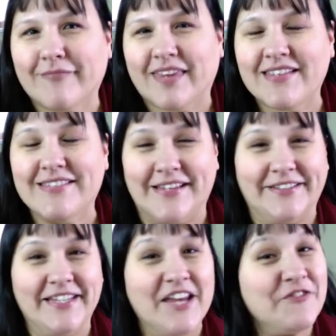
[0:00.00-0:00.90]

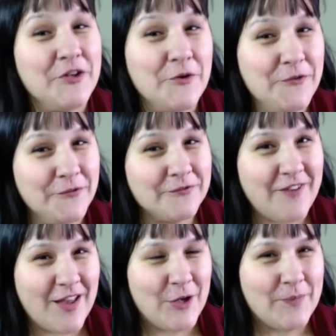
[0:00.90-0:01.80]
Secondly, if you
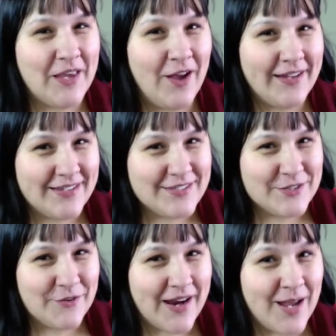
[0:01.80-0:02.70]
follow me on
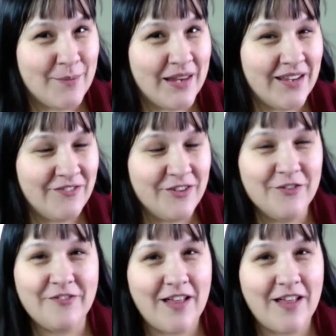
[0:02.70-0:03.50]
Instagram, and if you